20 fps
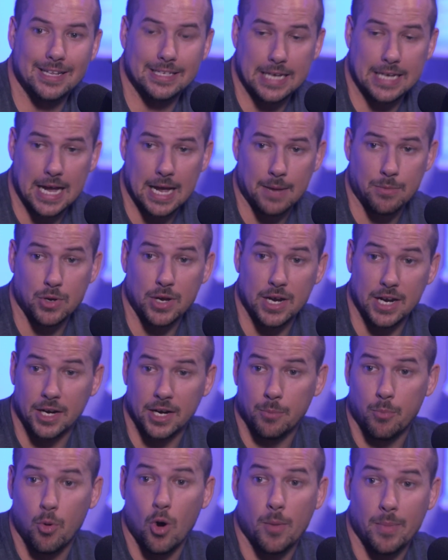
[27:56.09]
of the time you get an
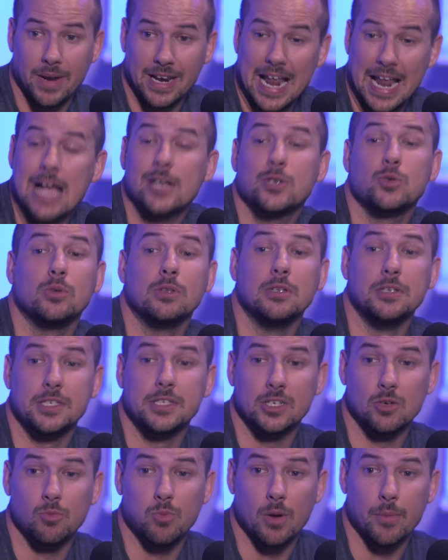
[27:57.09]
appointment, an actual
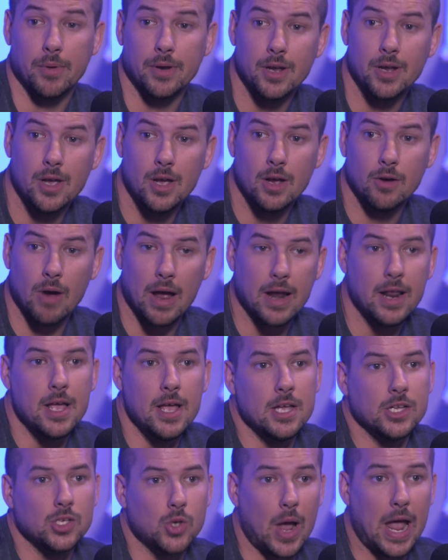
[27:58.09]
listing appointment, right?
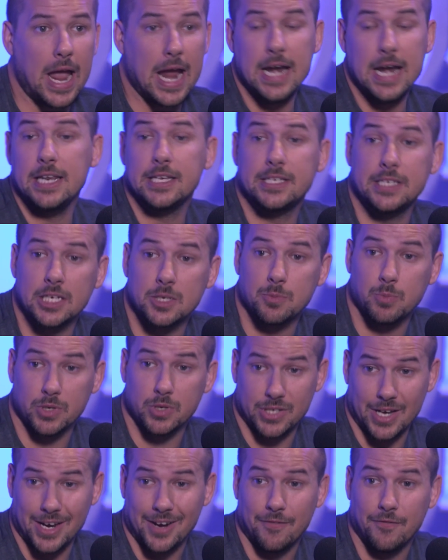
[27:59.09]
So eighty-six
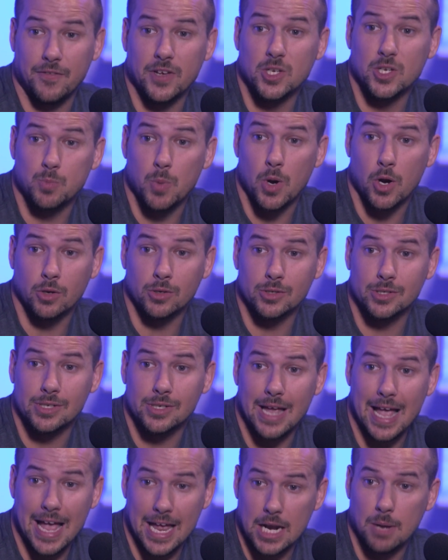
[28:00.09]
percent of FISBOs
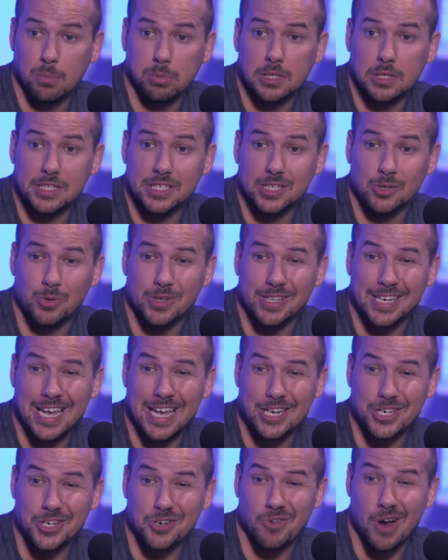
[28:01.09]
end up listing with an
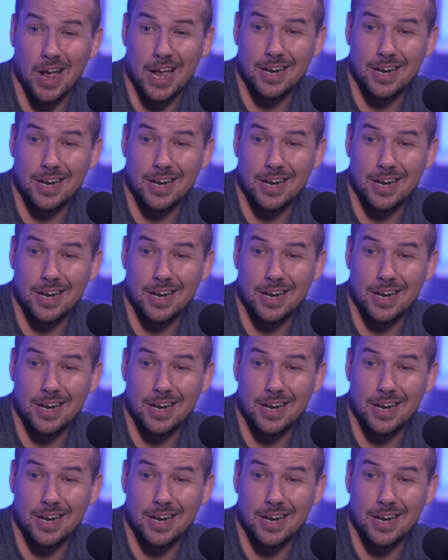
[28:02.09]
agent, yep.